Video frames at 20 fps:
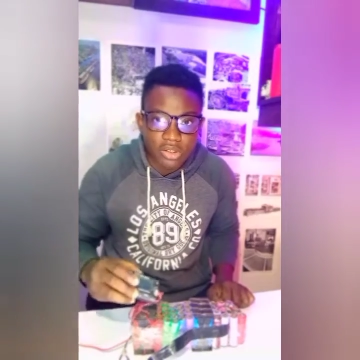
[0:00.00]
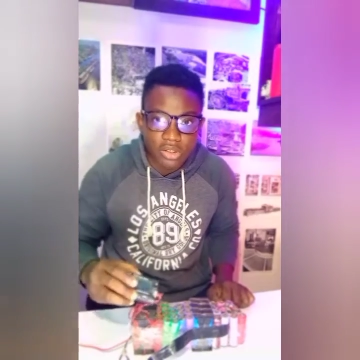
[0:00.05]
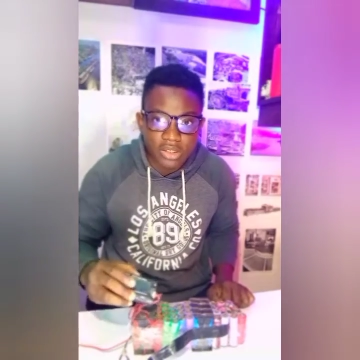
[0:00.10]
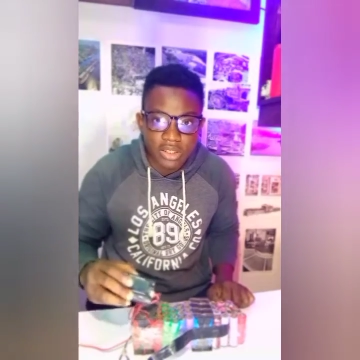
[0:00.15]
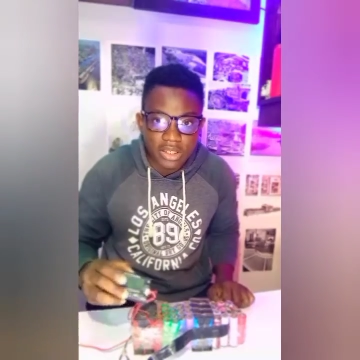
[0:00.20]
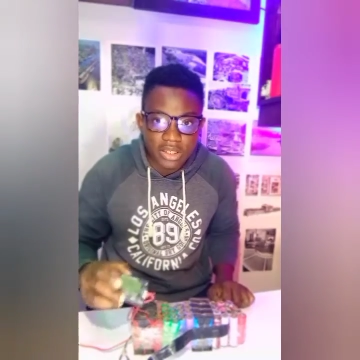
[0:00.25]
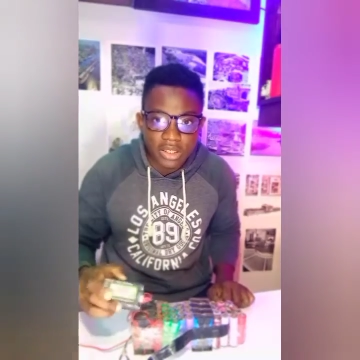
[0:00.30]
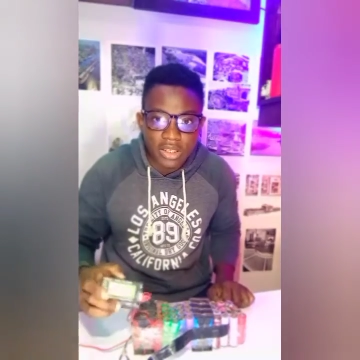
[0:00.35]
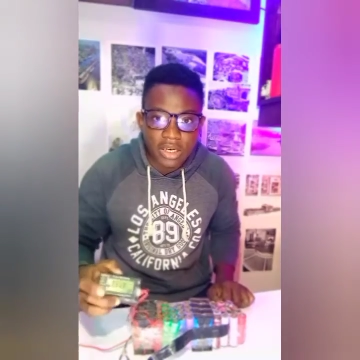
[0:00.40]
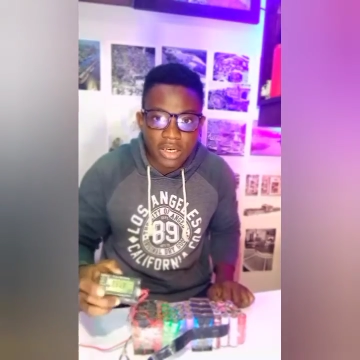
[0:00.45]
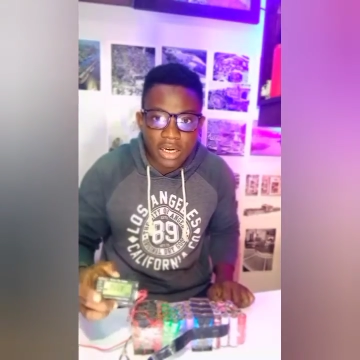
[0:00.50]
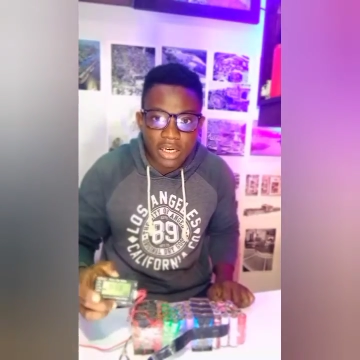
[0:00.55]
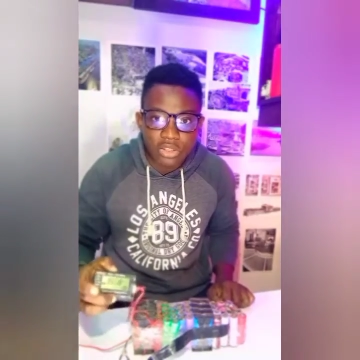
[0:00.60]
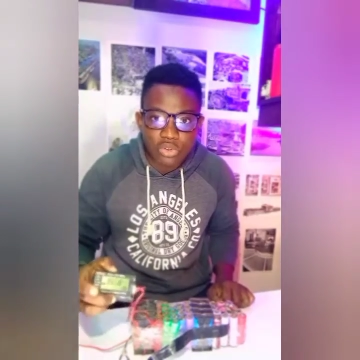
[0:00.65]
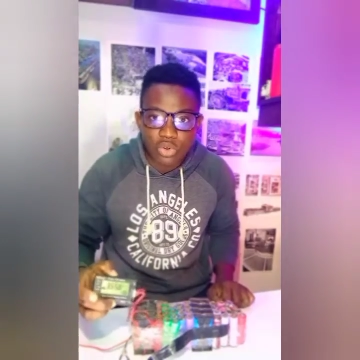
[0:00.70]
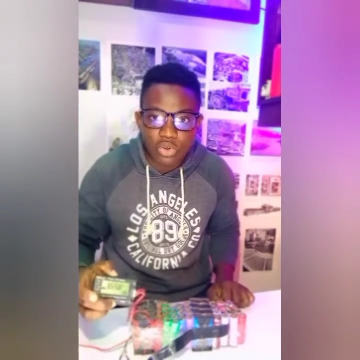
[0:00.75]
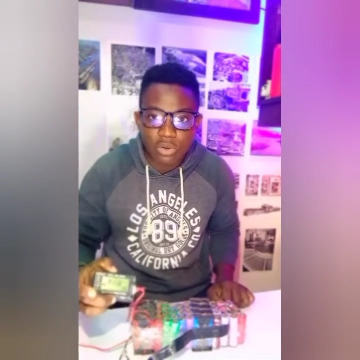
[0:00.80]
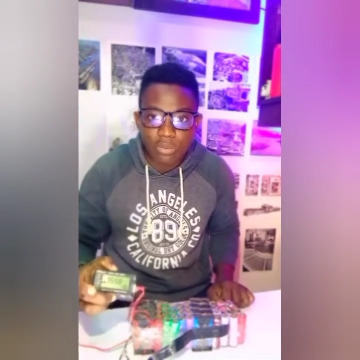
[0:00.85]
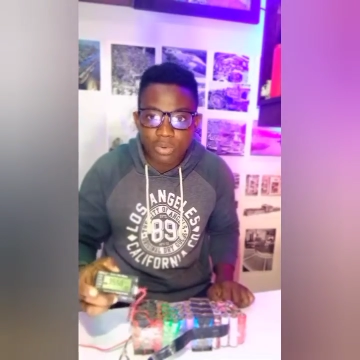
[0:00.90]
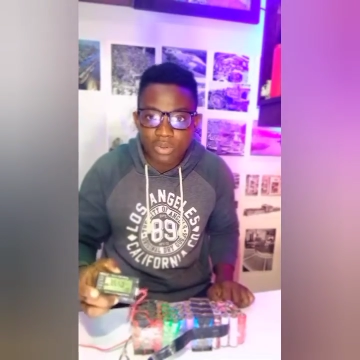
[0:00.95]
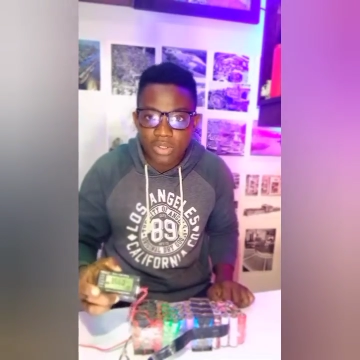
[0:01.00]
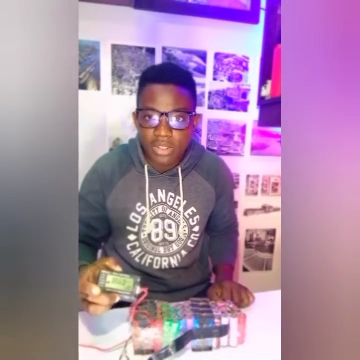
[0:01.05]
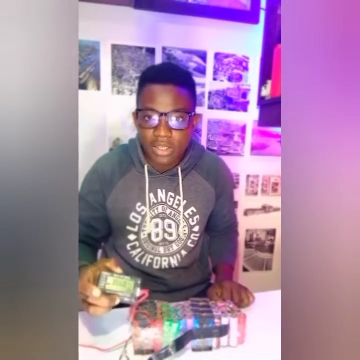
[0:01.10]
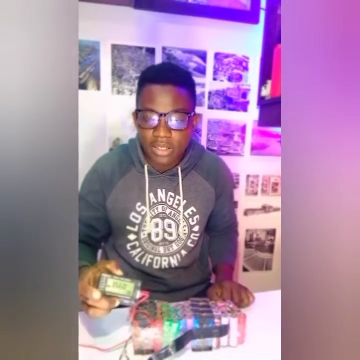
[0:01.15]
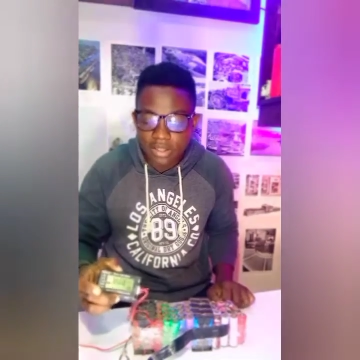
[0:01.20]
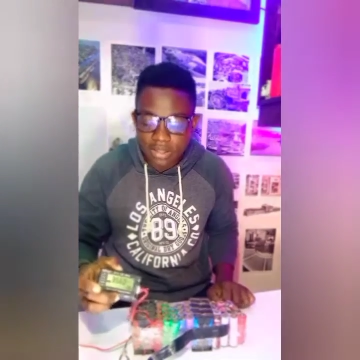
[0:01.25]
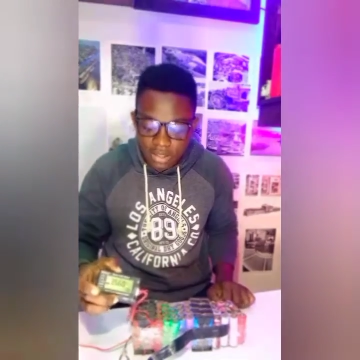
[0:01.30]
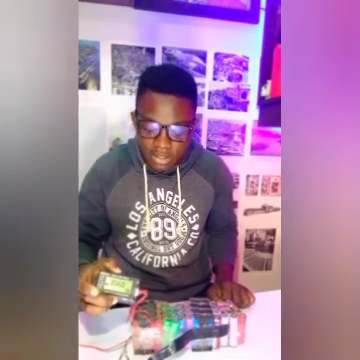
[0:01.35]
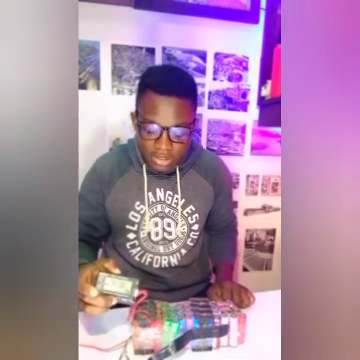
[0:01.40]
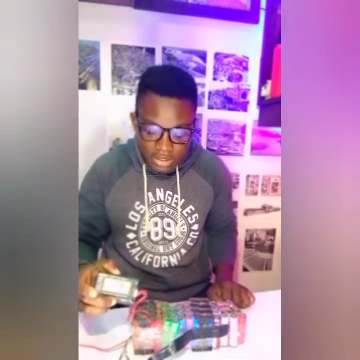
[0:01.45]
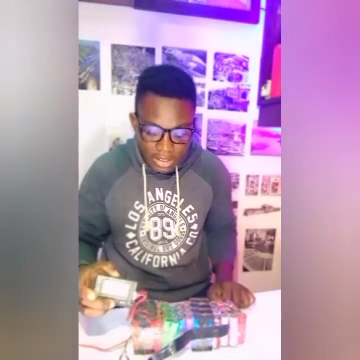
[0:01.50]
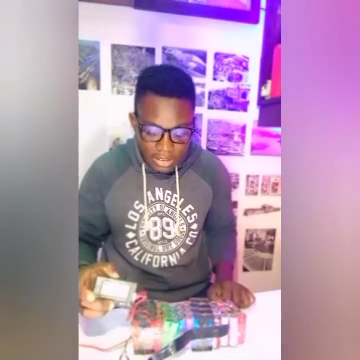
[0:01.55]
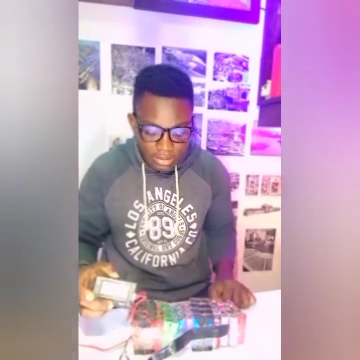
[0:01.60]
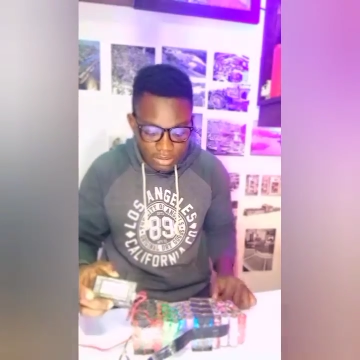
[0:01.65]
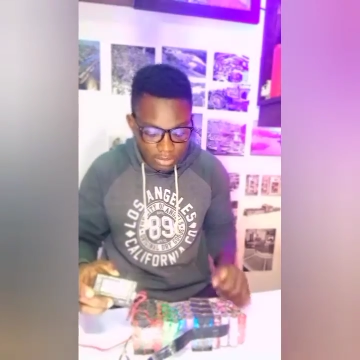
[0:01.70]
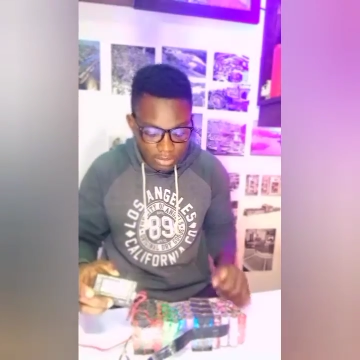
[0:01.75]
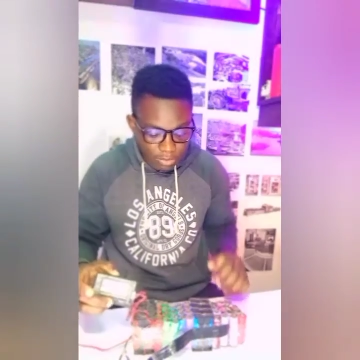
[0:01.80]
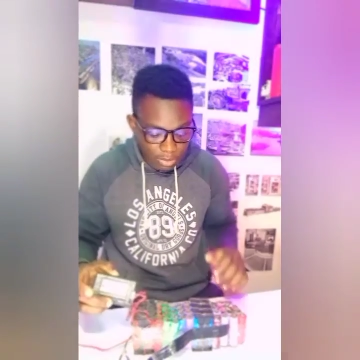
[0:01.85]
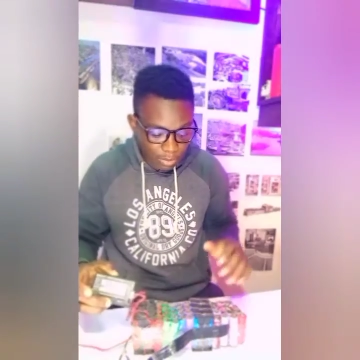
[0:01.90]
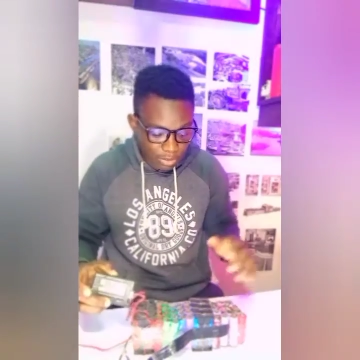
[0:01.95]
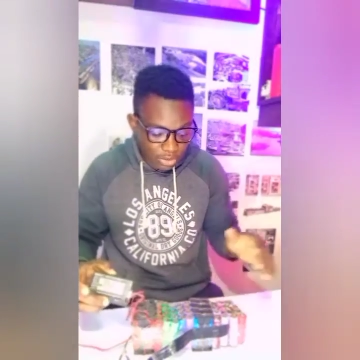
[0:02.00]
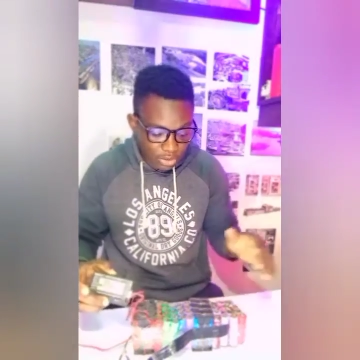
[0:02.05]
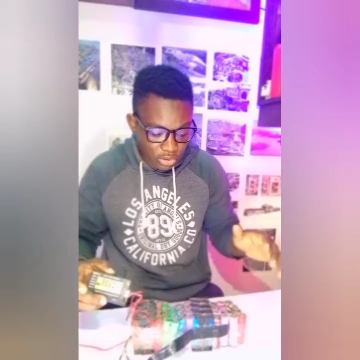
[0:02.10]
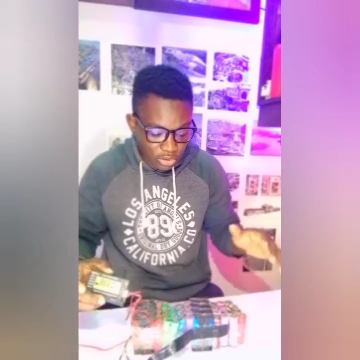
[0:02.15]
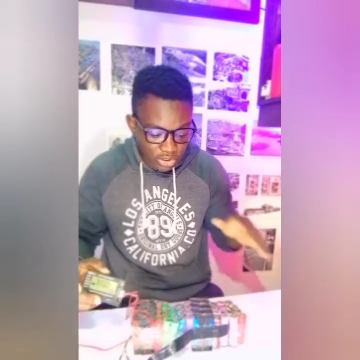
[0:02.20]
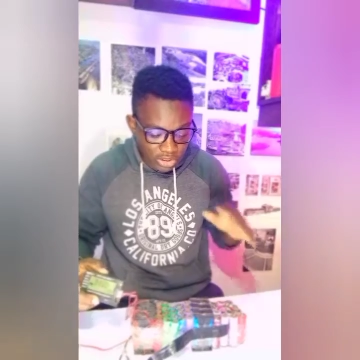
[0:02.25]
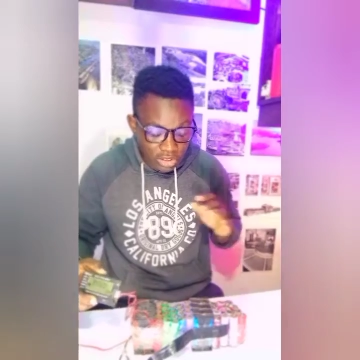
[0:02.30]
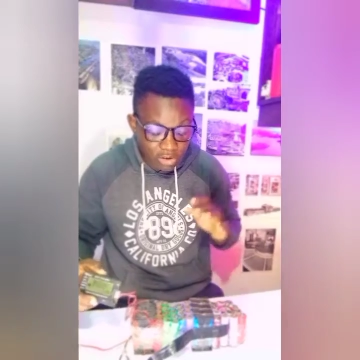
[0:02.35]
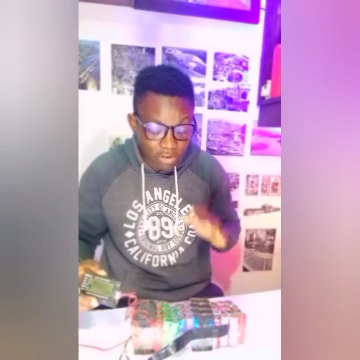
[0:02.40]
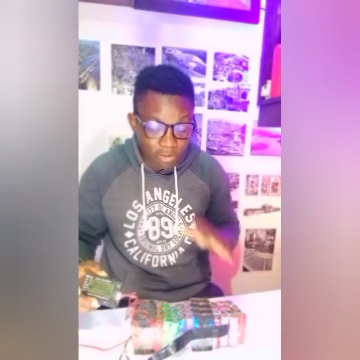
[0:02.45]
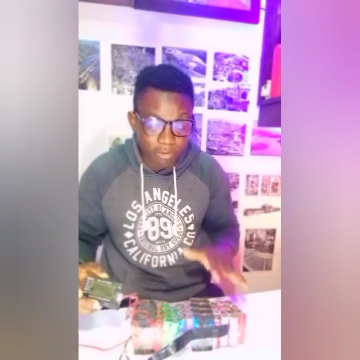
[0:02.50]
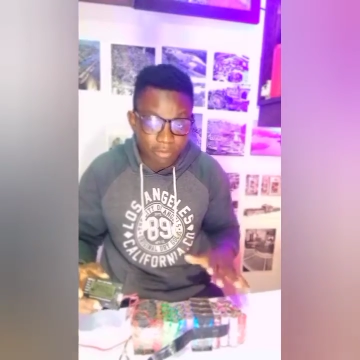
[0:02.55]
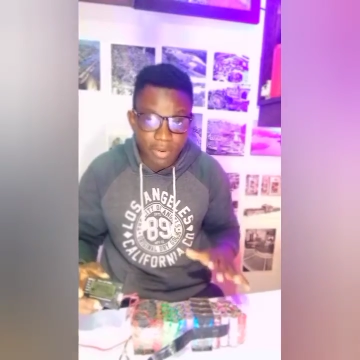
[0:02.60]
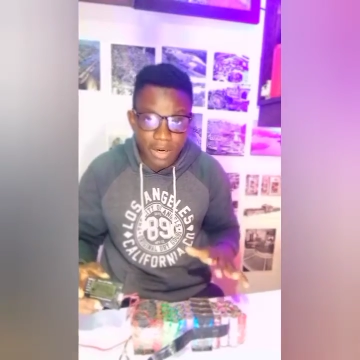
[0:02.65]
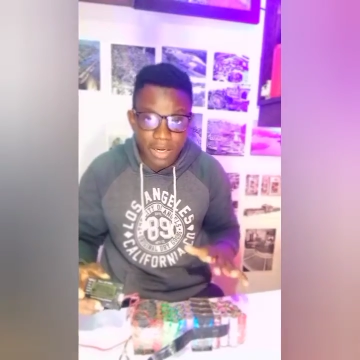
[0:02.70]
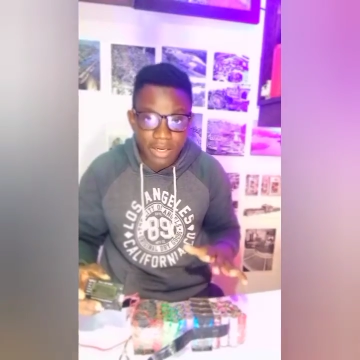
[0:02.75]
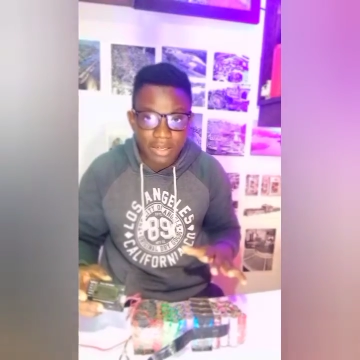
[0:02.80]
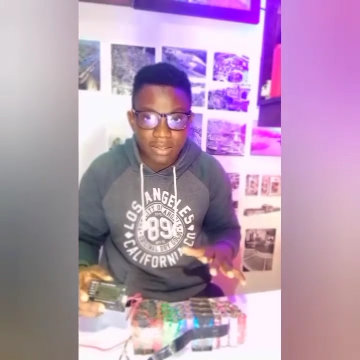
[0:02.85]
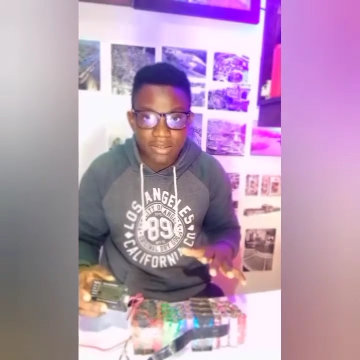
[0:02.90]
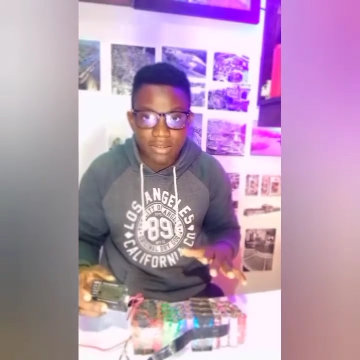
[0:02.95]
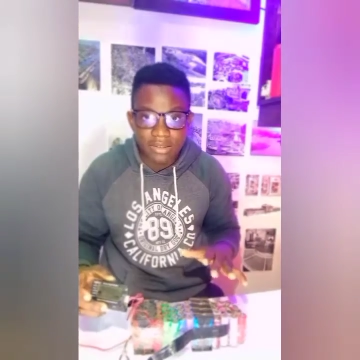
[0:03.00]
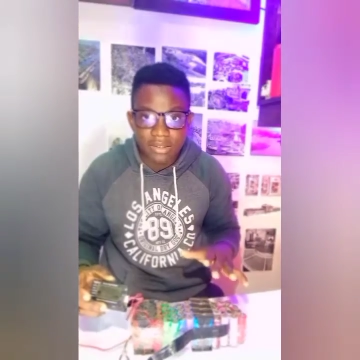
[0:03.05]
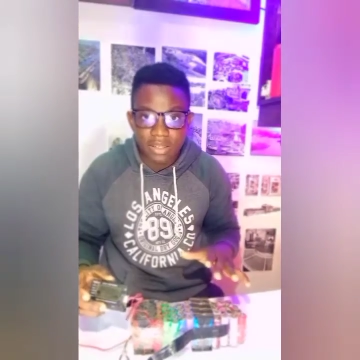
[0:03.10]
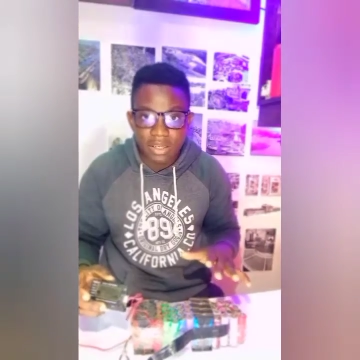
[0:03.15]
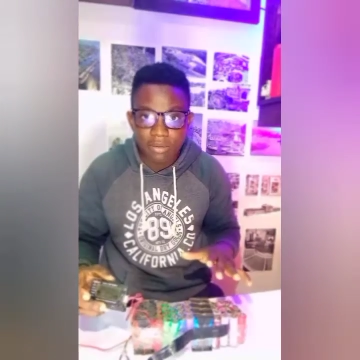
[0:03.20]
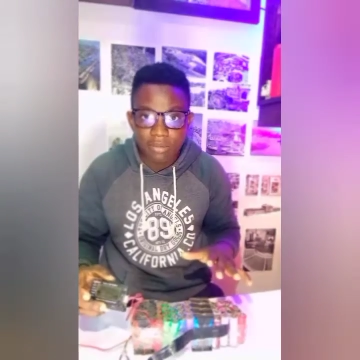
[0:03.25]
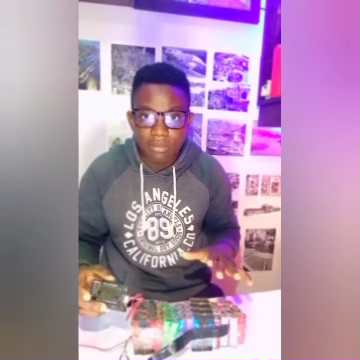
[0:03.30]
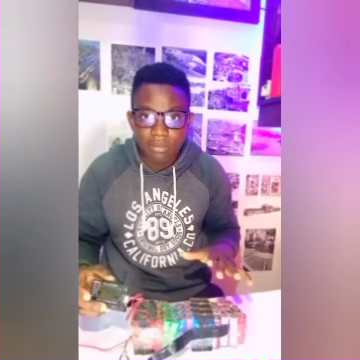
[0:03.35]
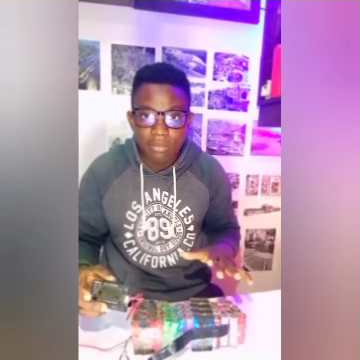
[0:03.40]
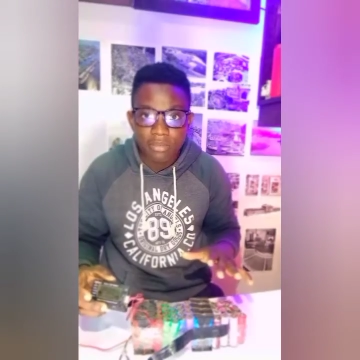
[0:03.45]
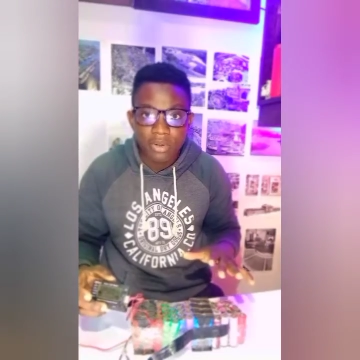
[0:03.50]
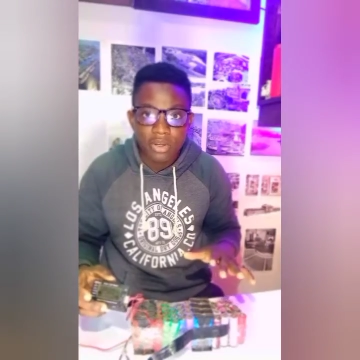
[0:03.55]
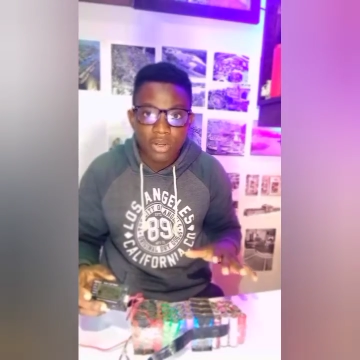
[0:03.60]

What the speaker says: the actual percentage and maybe just self-balance them.